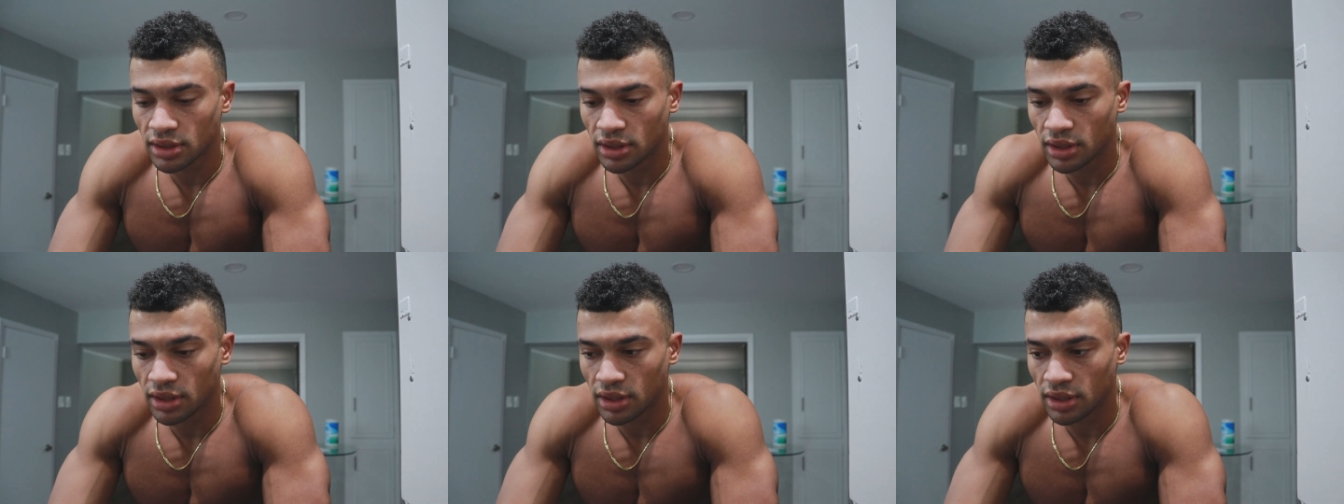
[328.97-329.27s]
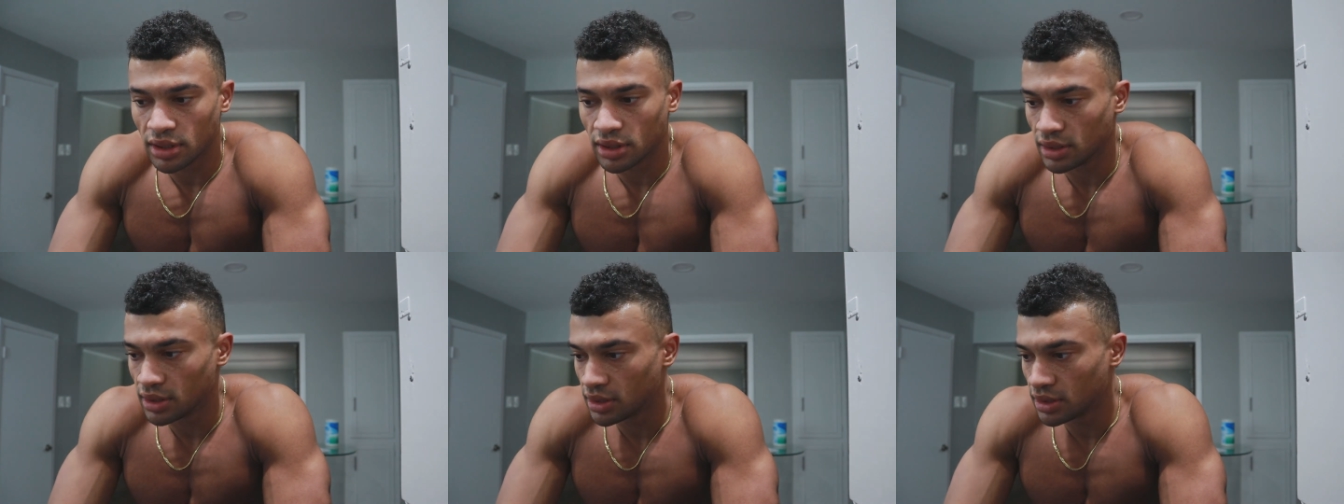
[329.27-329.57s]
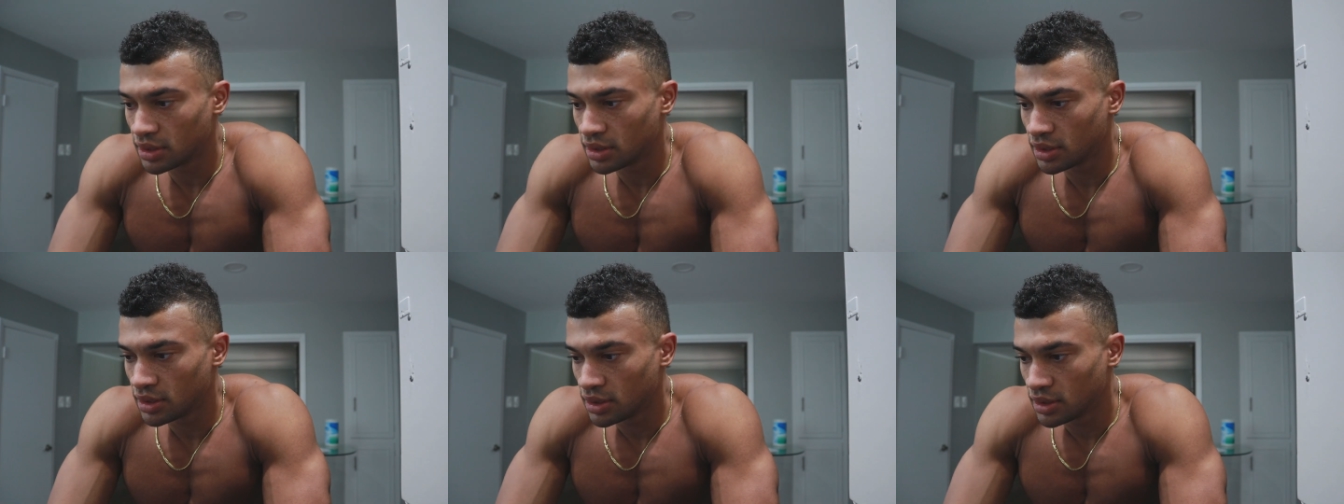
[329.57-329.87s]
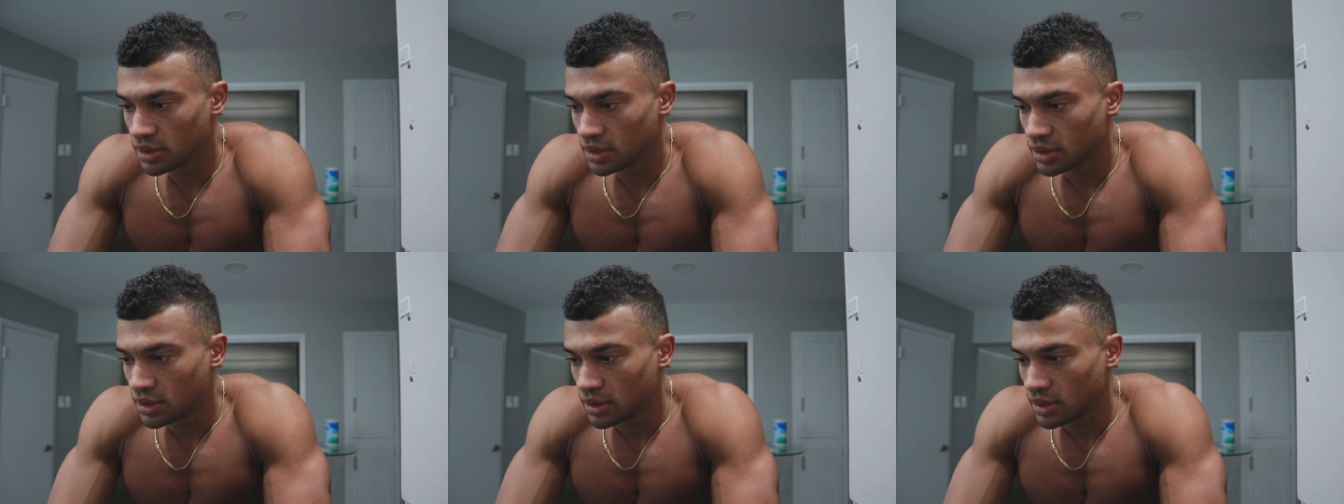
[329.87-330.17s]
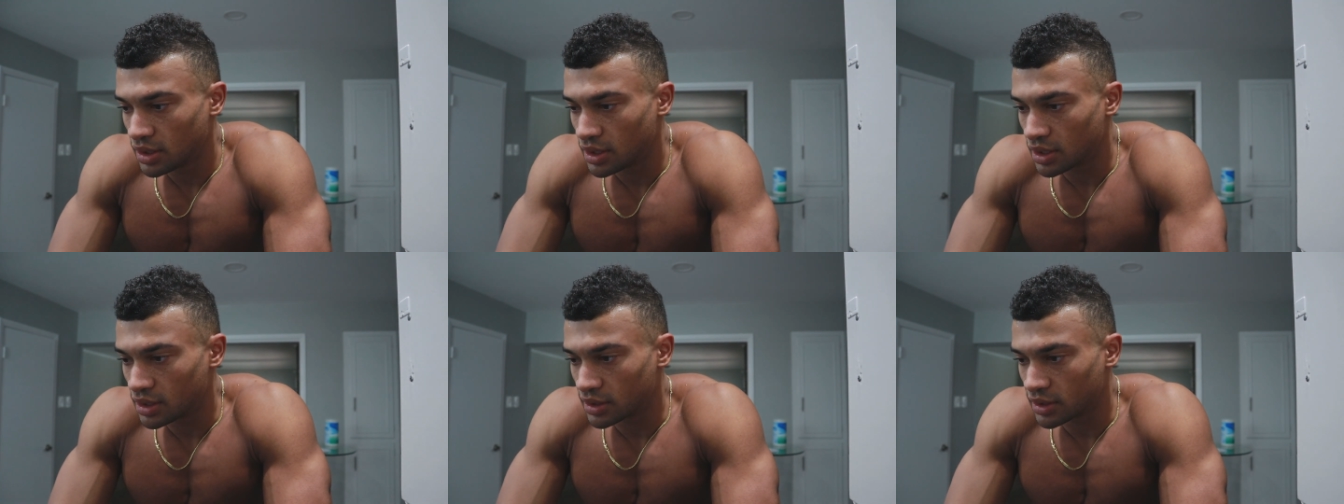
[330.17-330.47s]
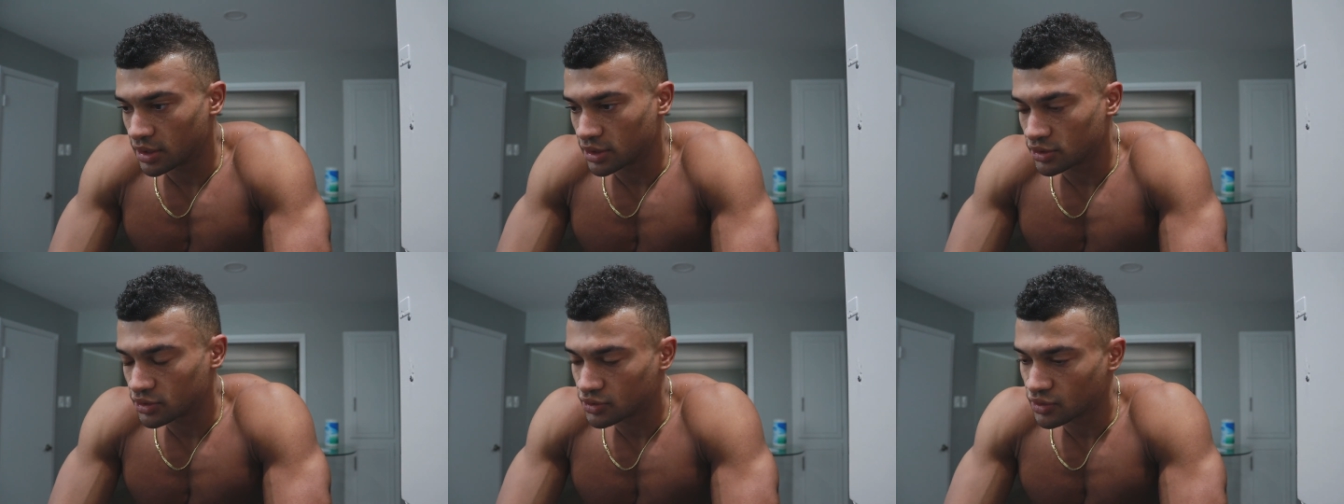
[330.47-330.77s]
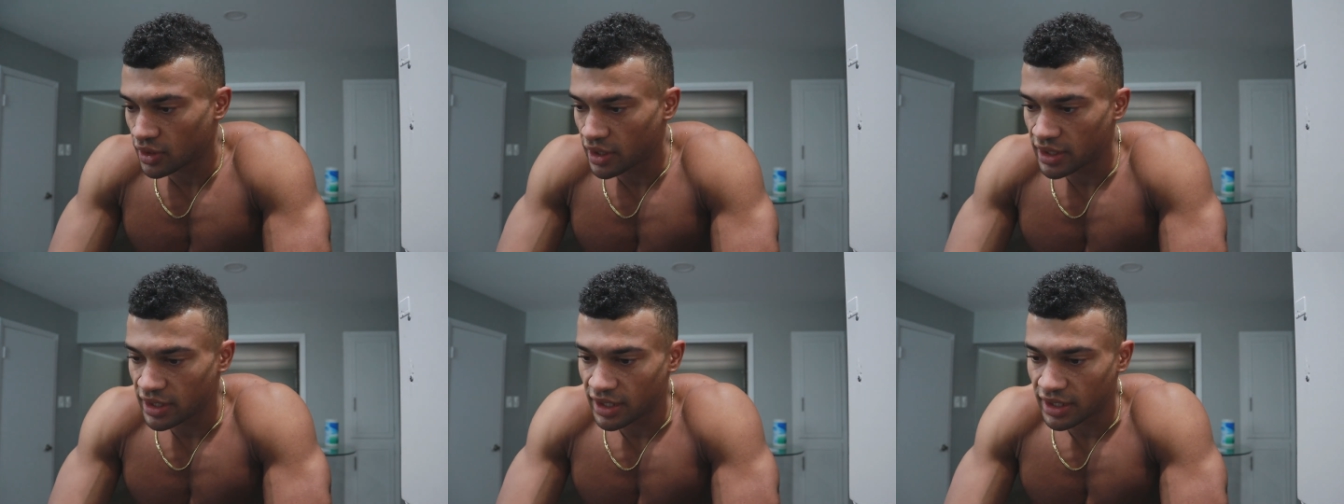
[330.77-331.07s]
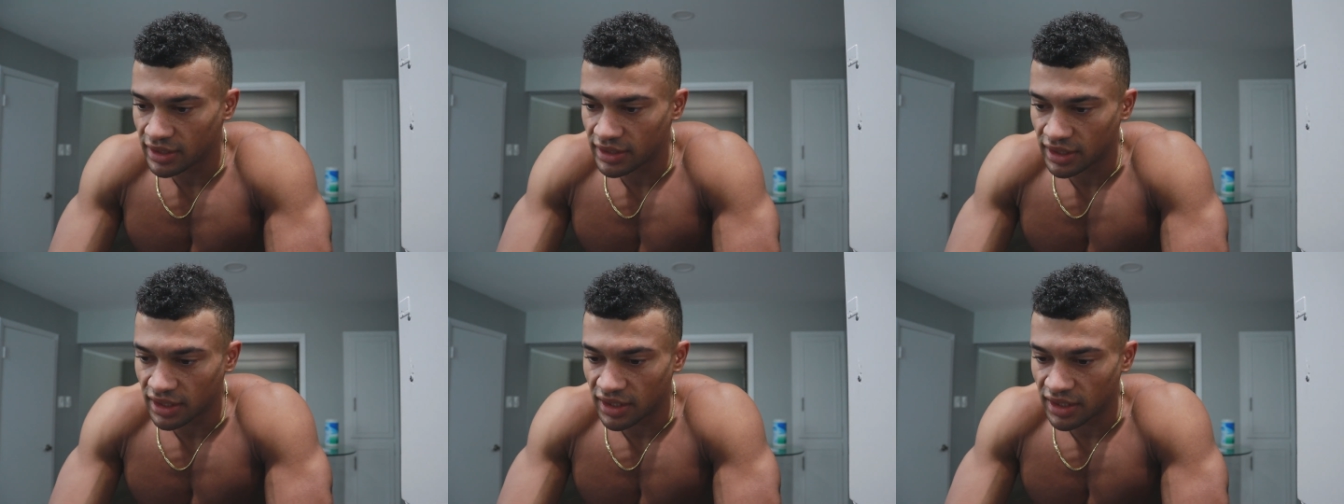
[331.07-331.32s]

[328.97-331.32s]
and like trying not